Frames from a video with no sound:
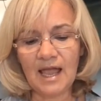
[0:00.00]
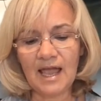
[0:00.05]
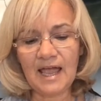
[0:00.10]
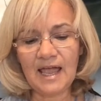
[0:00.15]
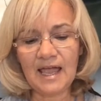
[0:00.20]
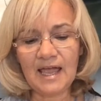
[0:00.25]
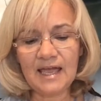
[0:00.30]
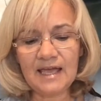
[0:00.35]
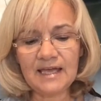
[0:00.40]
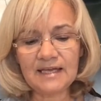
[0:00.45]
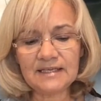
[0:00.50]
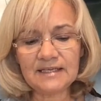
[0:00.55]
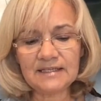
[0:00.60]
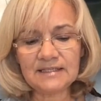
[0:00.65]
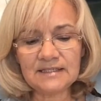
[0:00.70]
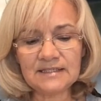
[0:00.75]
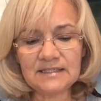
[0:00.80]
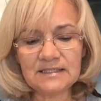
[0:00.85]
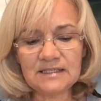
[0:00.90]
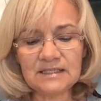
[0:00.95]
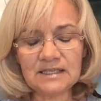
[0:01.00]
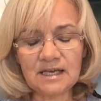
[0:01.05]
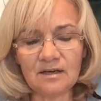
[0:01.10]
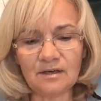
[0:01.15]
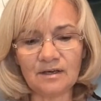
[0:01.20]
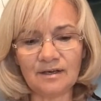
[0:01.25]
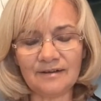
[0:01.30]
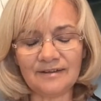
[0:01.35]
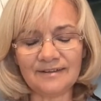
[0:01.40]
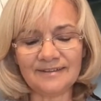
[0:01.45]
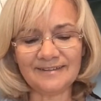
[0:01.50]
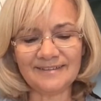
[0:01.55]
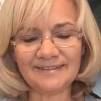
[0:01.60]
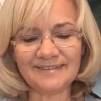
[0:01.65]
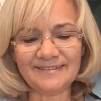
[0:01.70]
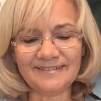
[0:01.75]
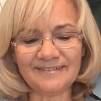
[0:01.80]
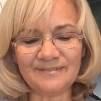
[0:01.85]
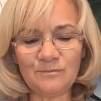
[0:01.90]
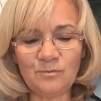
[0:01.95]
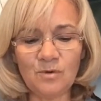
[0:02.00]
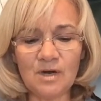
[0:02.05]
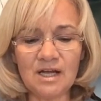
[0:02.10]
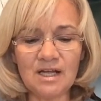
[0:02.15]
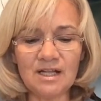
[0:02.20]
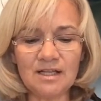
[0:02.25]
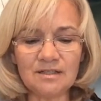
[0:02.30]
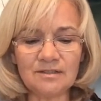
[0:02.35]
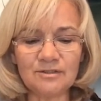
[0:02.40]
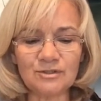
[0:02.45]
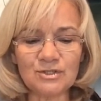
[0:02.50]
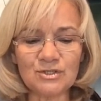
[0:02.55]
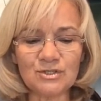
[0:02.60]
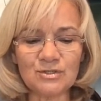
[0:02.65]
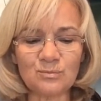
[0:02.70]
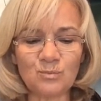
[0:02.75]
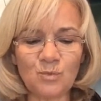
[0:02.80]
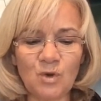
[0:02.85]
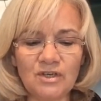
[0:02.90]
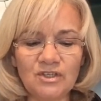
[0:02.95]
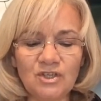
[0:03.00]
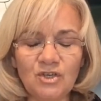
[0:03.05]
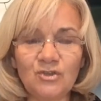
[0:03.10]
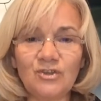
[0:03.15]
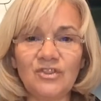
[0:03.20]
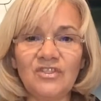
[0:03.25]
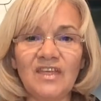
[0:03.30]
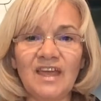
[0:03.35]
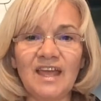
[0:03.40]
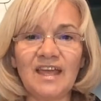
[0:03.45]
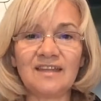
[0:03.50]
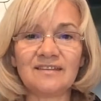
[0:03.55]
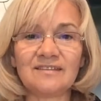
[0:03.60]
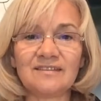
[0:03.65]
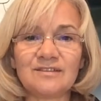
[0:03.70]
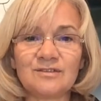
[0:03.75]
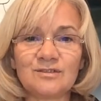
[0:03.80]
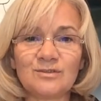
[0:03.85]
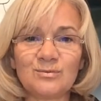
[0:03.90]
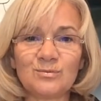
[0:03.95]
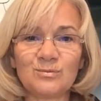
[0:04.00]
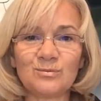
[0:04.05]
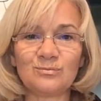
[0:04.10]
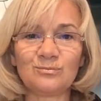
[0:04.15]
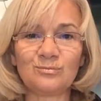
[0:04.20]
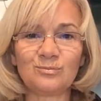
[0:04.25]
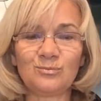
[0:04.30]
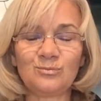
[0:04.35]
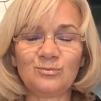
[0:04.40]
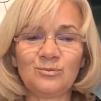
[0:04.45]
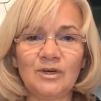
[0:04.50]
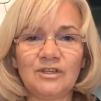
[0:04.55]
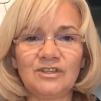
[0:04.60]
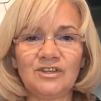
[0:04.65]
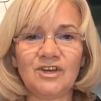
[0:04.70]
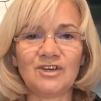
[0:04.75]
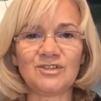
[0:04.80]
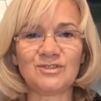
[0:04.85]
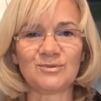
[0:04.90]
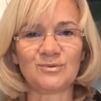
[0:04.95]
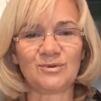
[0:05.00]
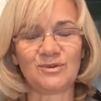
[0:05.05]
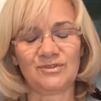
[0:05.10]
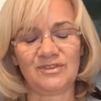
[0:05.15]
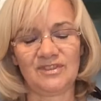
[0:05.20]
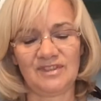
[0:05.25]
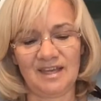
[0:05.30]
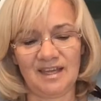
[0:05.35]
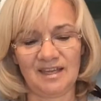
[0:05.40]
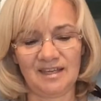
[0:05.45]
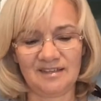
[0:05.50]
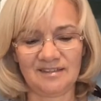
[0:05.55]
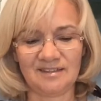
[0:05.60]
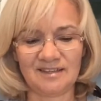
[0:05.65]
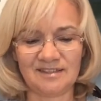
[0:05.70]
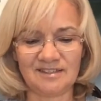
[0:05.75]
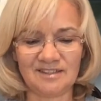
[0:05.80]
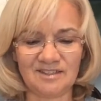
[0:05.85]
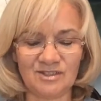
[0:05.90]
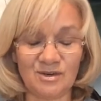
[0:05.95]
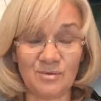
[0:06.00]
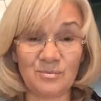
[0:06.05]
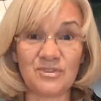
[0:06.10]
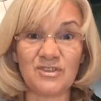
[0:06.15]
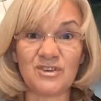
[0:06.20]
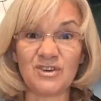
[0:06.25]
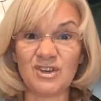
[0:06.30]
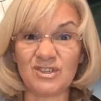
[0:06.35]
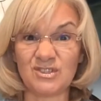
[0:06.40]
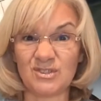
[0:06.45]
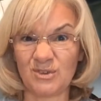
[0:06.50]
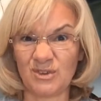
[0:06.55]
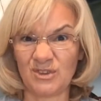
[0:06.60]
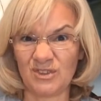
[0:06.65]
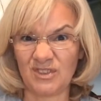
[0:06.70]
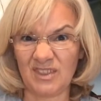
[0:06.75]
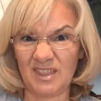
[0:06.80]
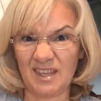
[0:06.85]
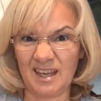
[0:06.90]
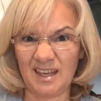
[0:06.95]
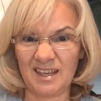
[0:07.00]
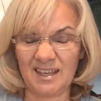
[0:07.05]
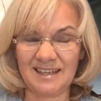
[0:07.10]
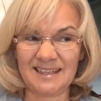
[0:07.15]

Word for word: And well, there's one good thing and there's one not so good thing, and I'll start with the not so good thing.